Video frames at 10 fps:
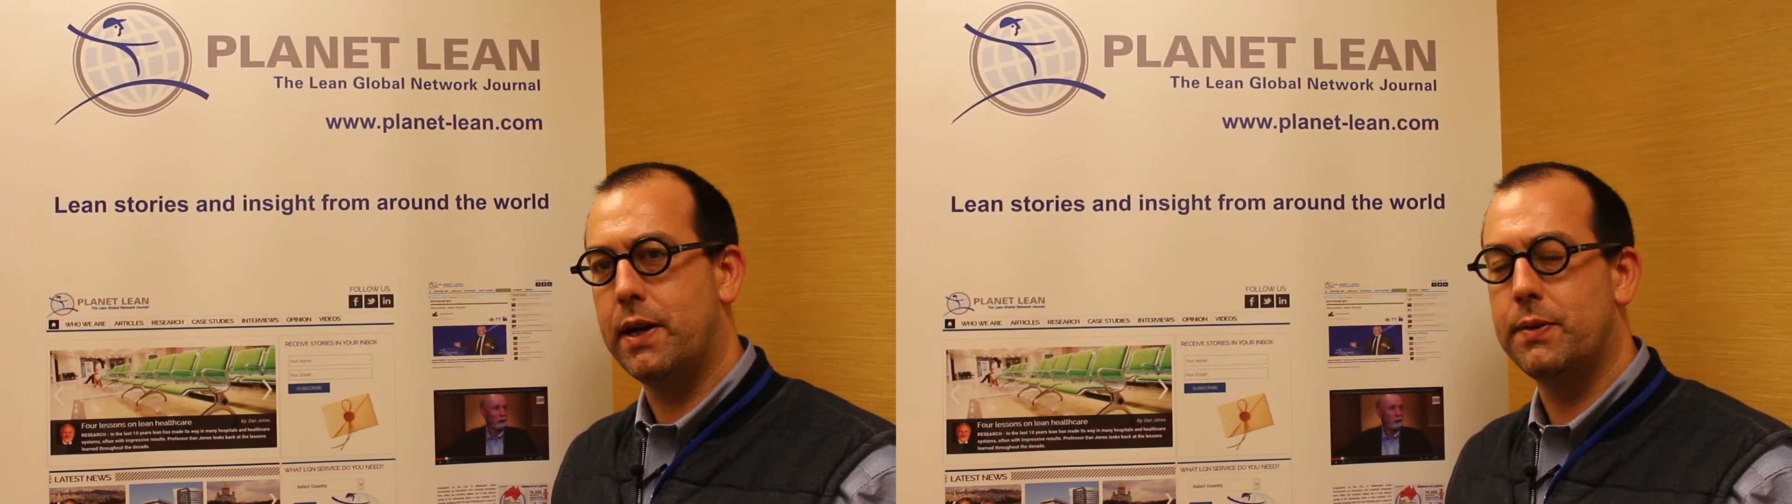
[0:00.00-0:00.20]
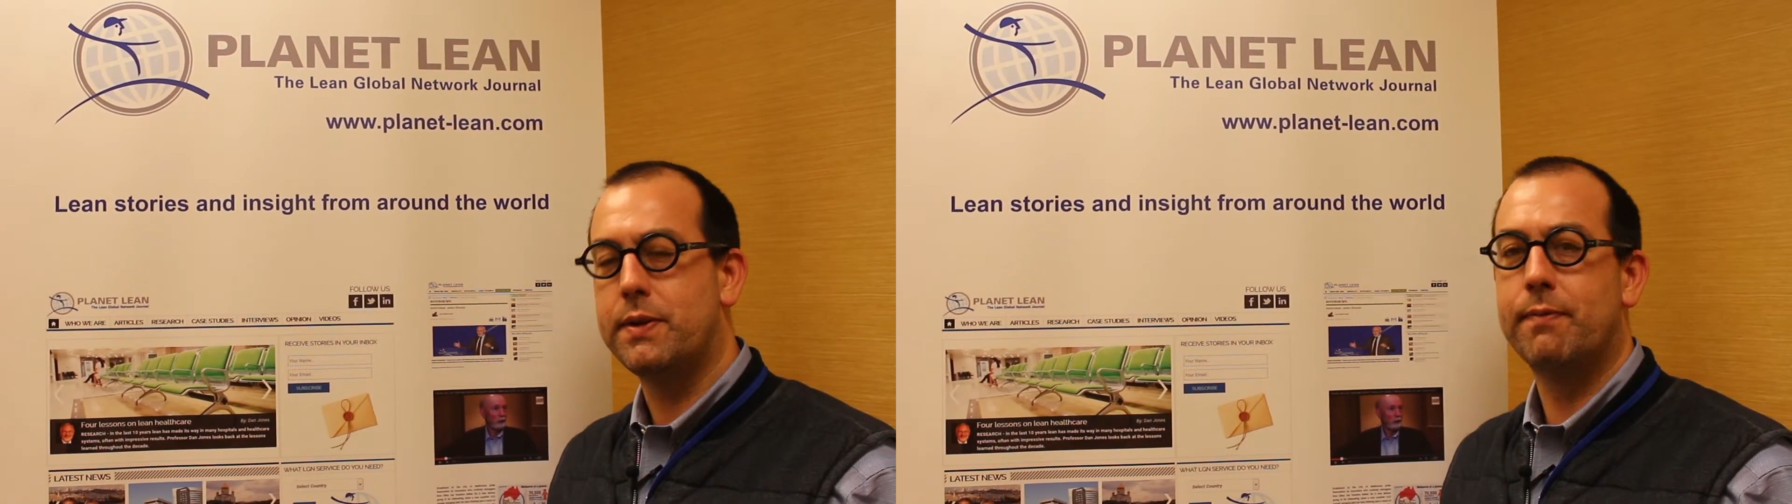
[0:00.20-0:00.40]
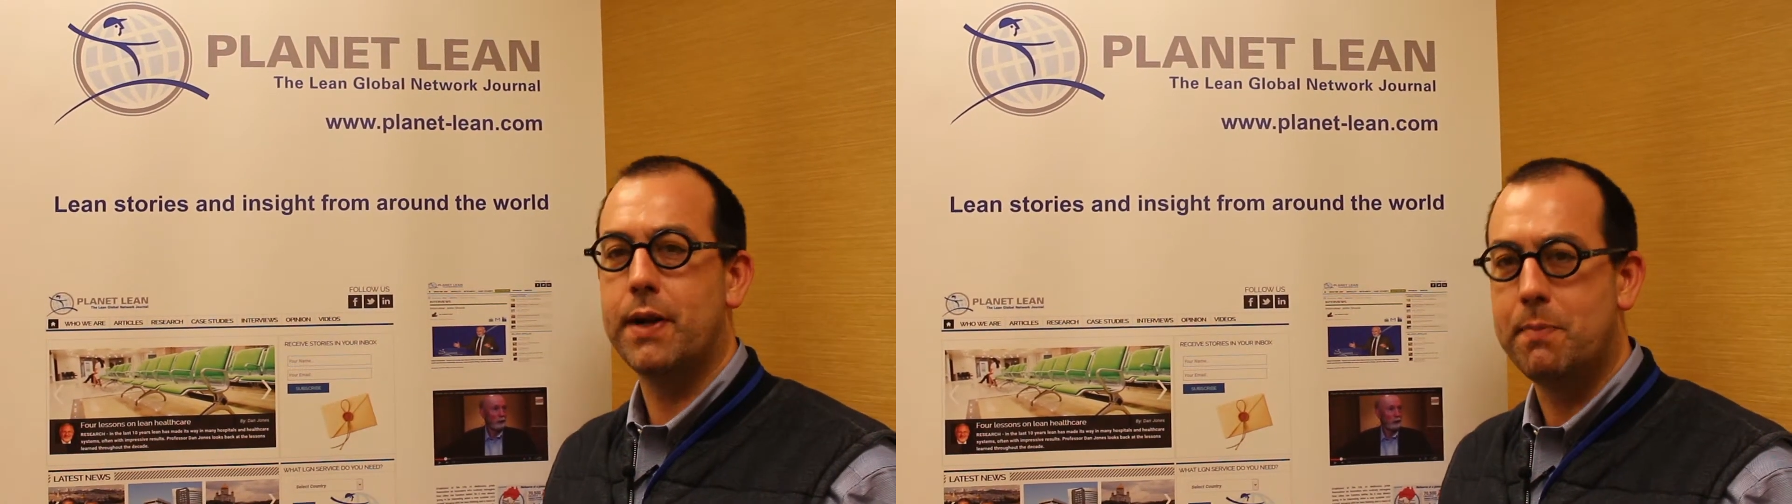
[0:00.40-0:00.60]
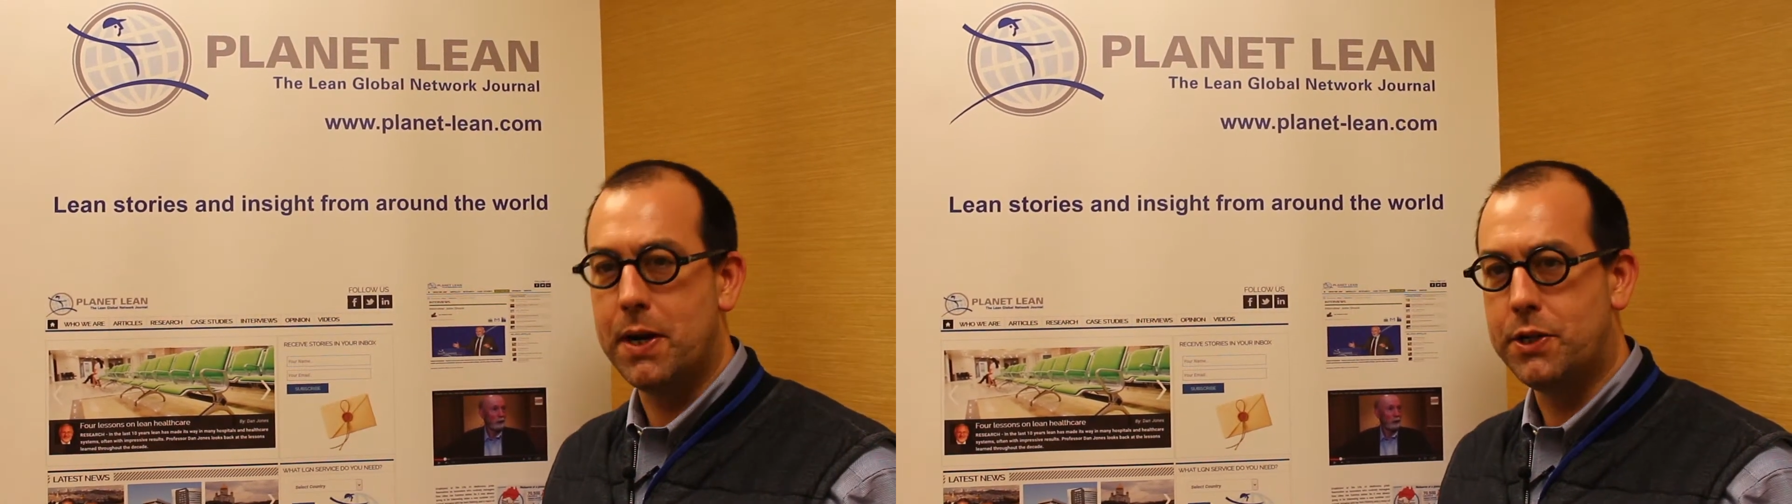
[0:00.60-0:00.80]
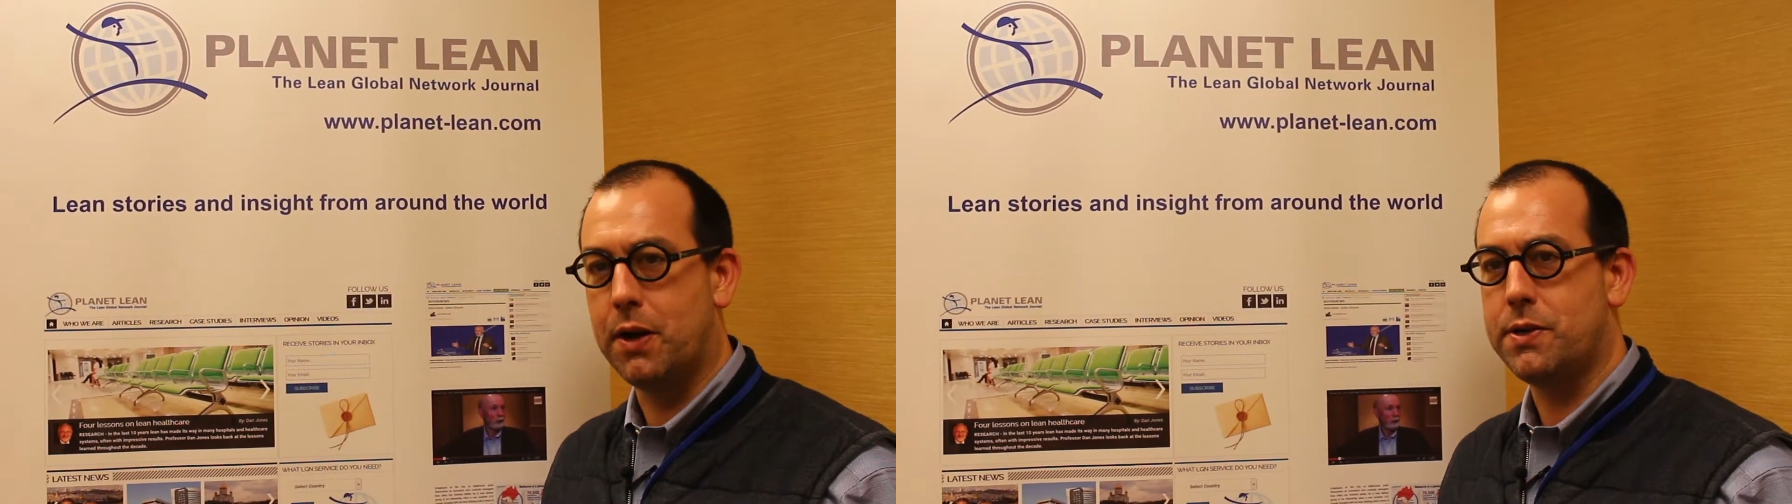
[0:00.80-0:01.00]
I was invited
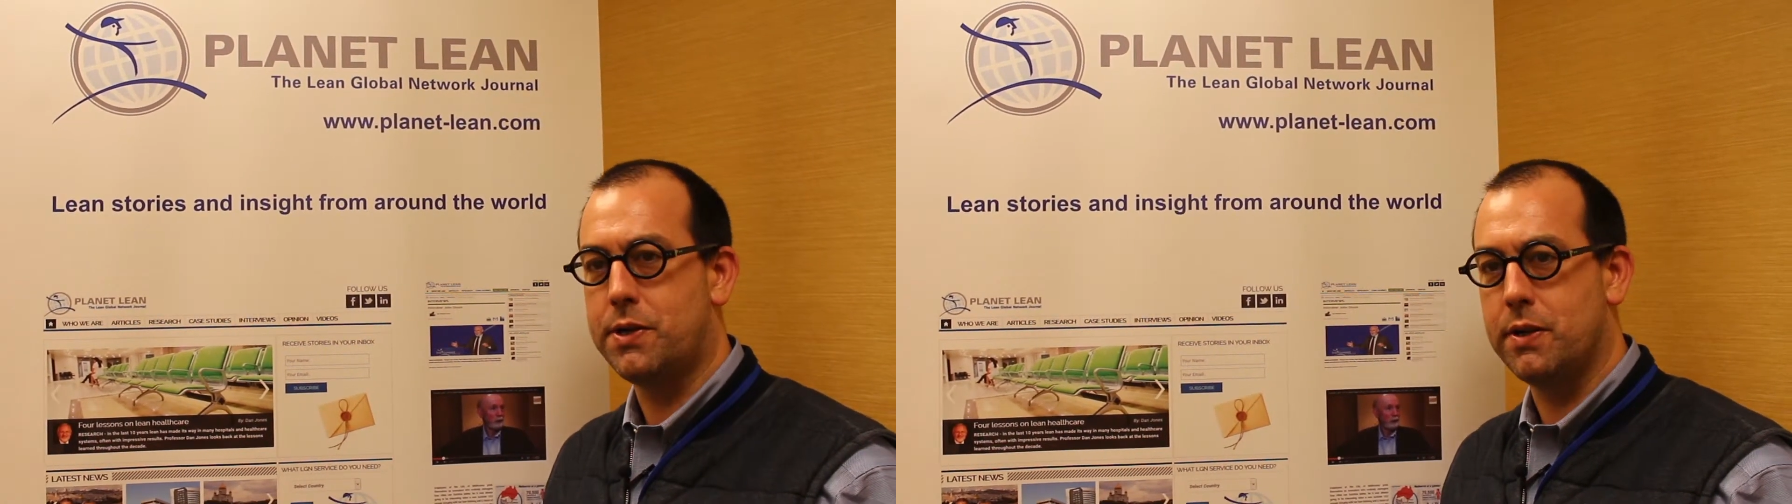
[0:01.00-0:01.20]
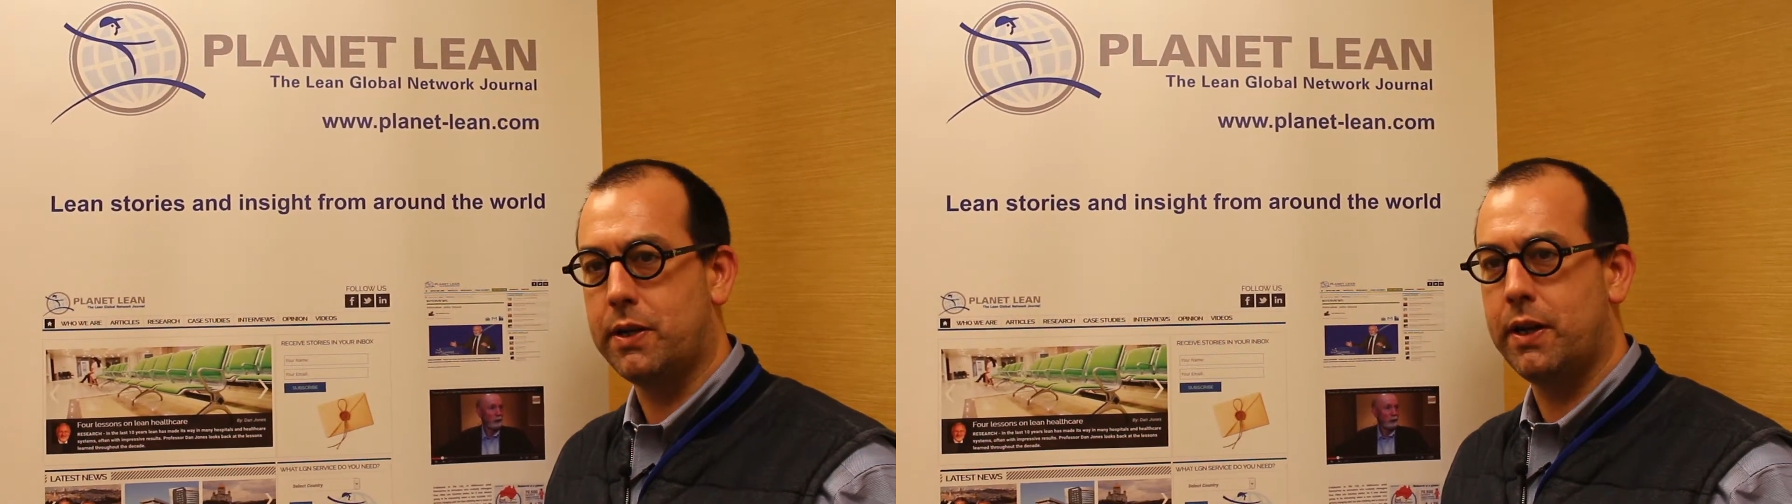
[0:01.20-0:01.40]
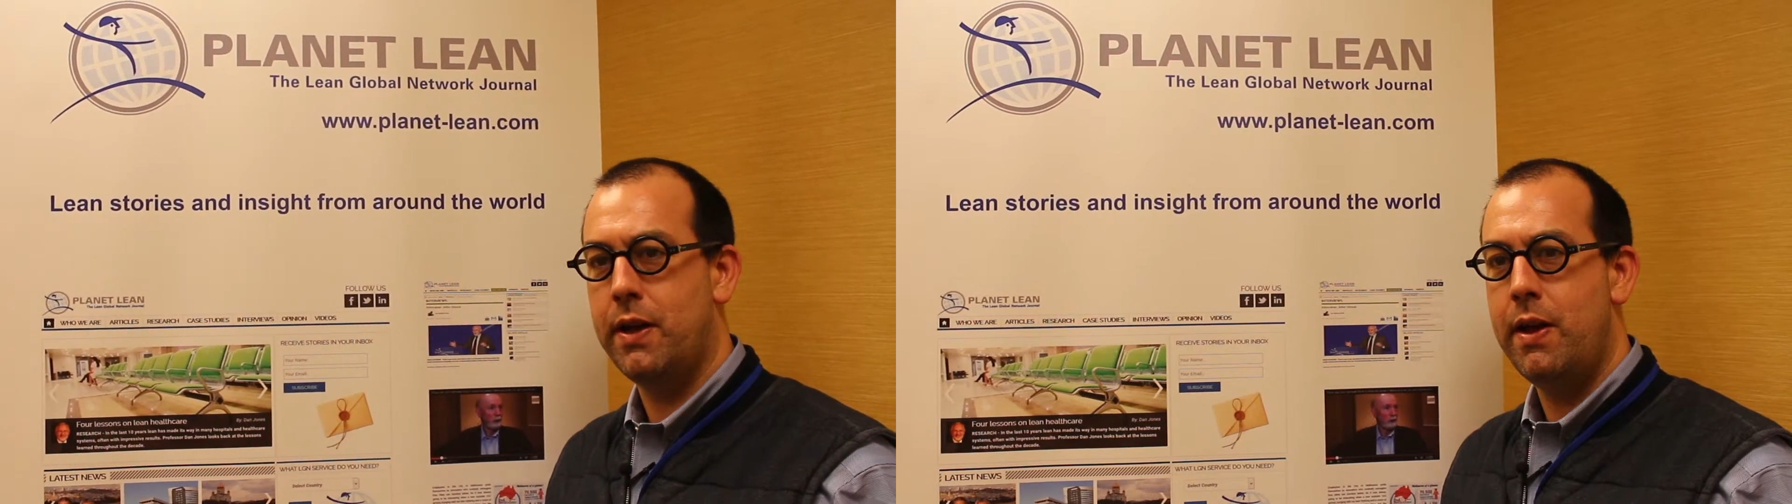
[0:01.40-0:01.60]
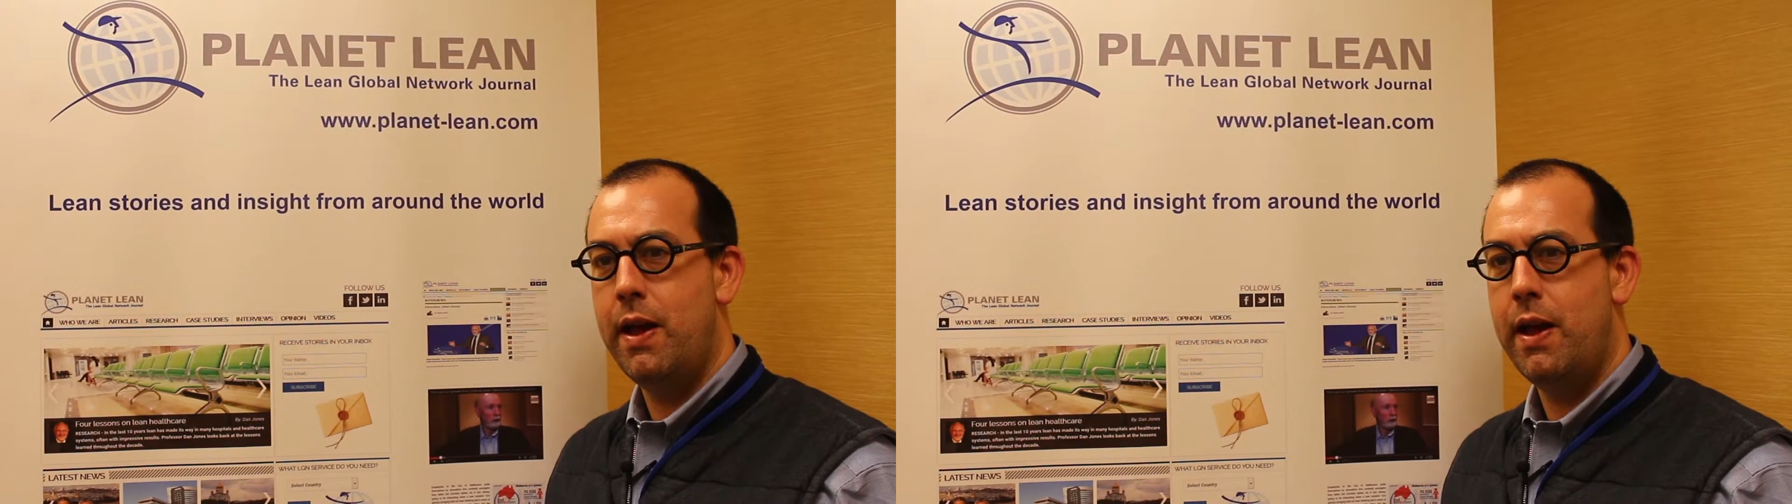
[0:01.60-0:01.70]
by John Shook,